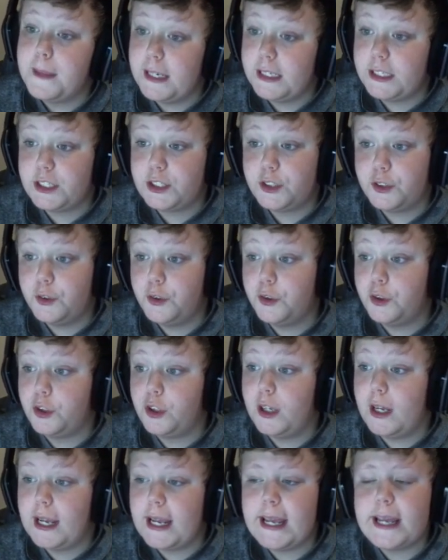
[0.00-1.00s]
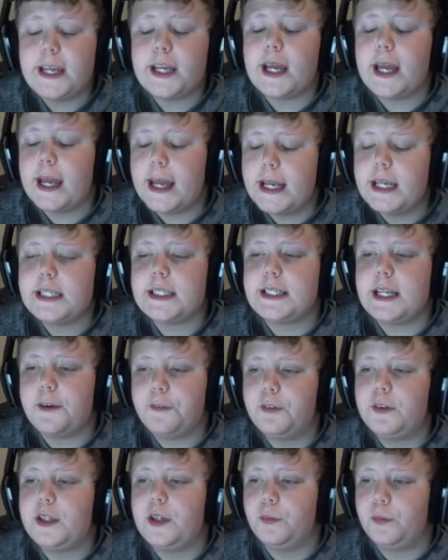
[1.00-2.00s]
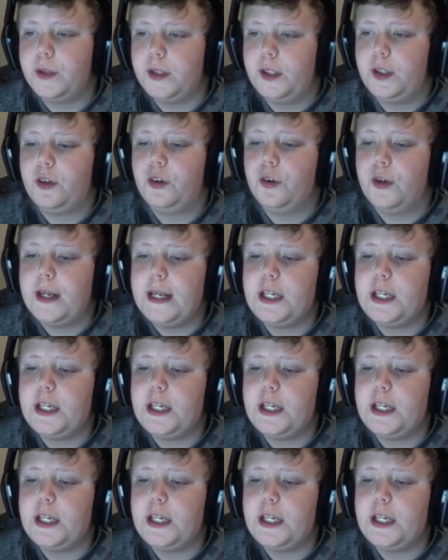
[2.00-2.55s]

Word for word: This dude, he he's definitely really good.